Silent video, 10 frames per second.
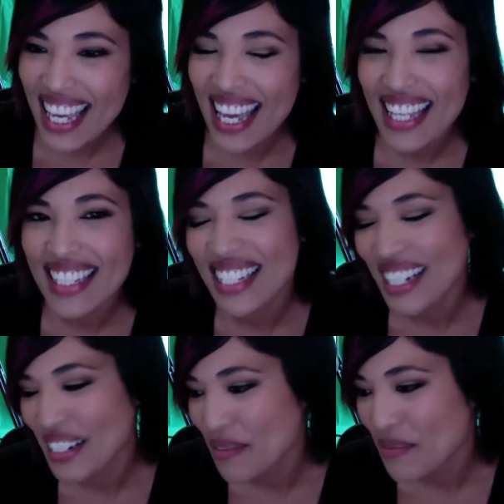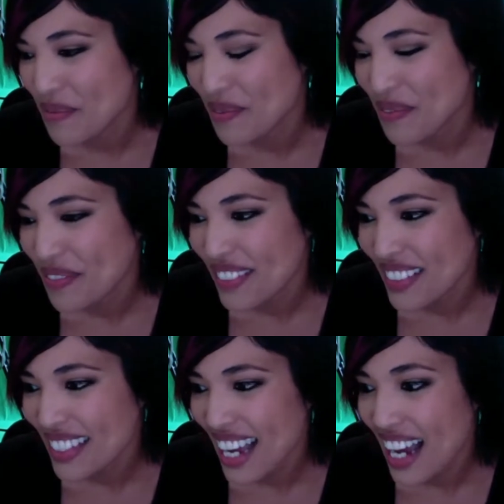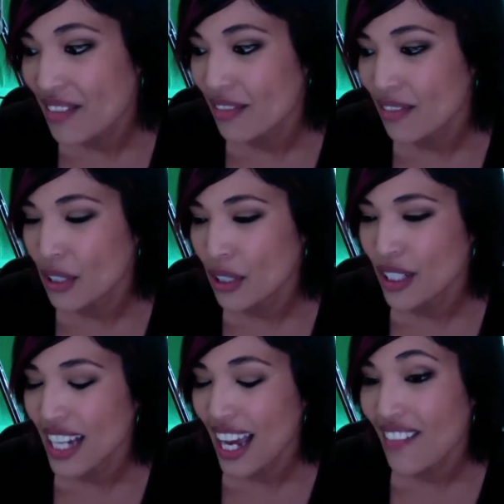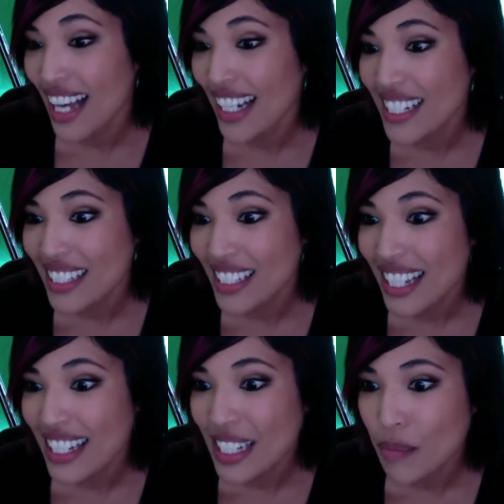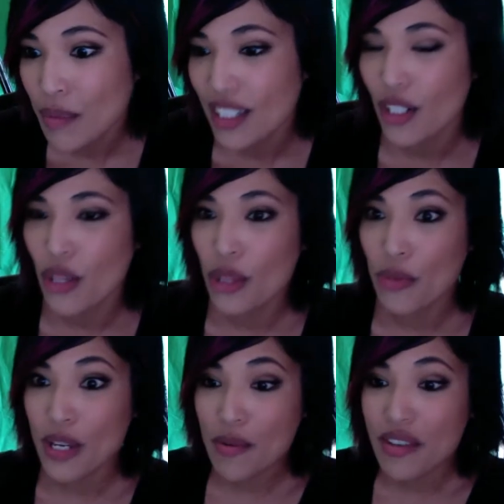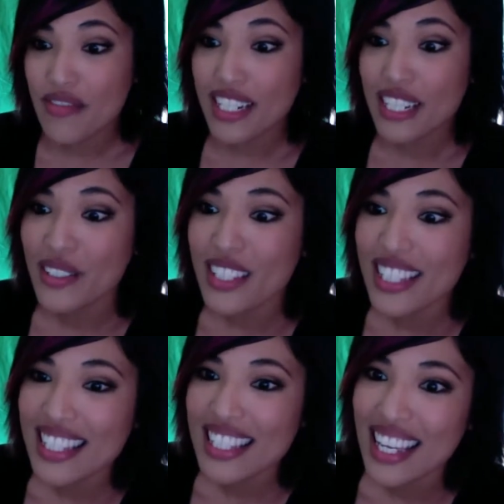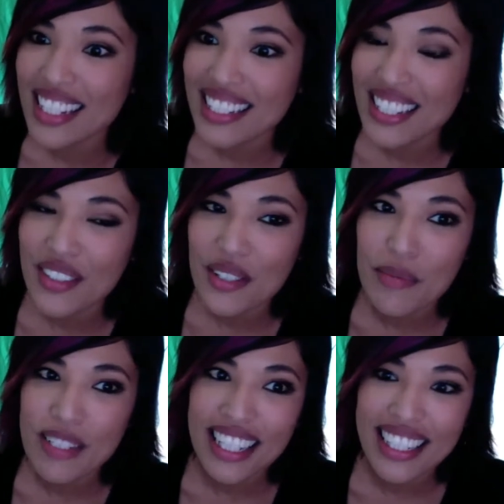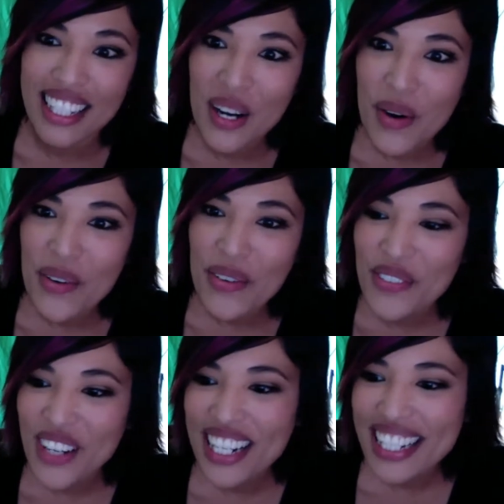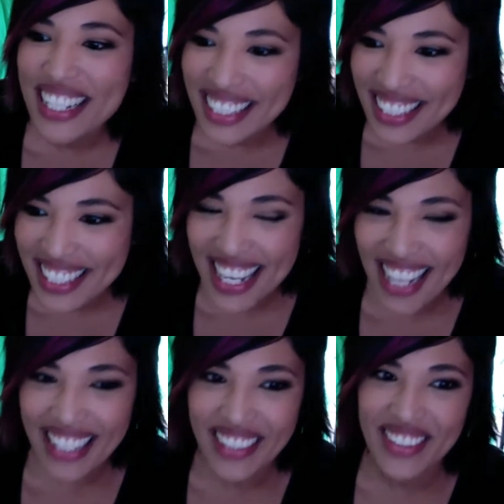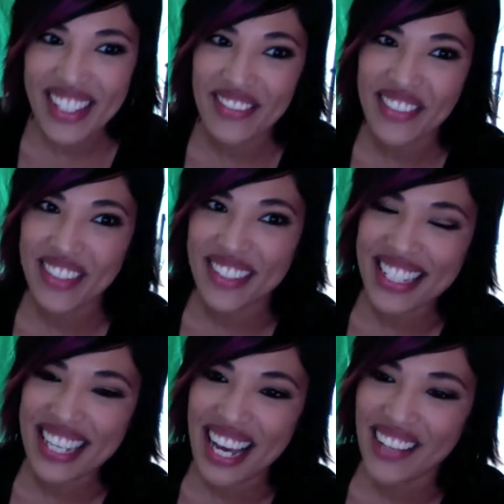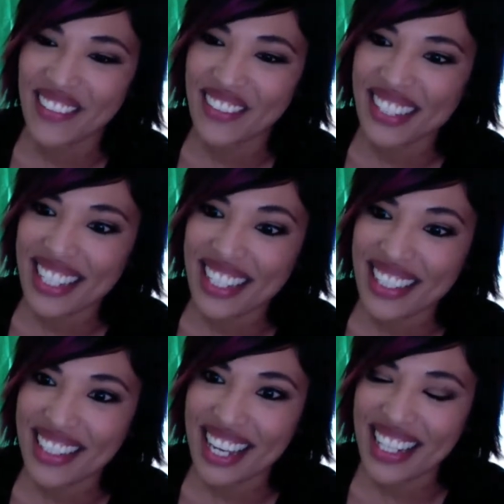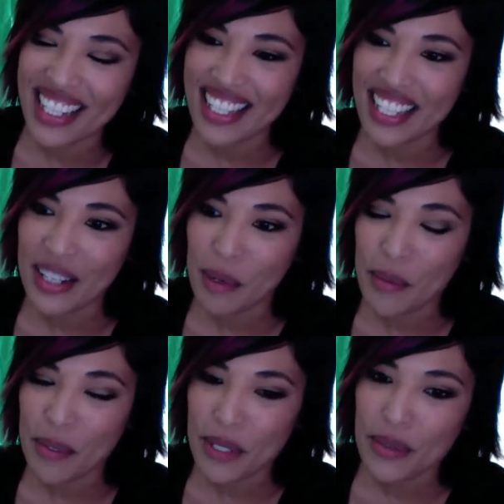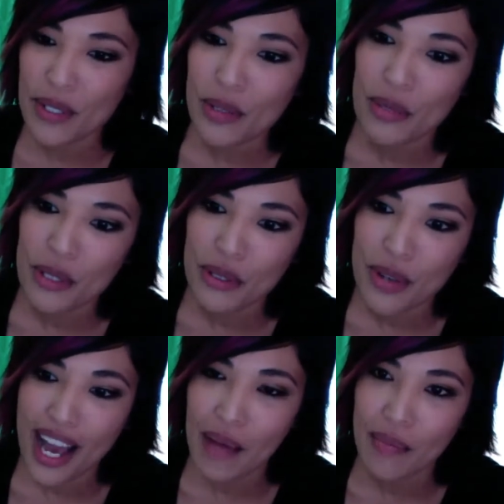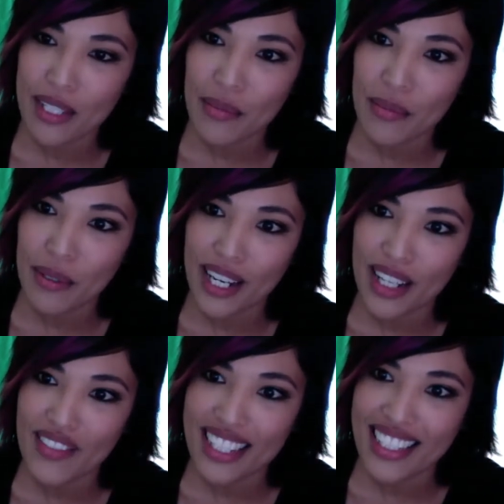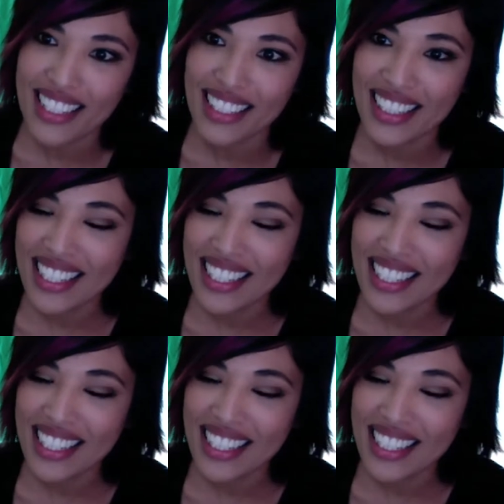and I've actually attempted 3 more videos since then, and there's been like one technical difficulty after another, and it's I'm working with some new apps and programs to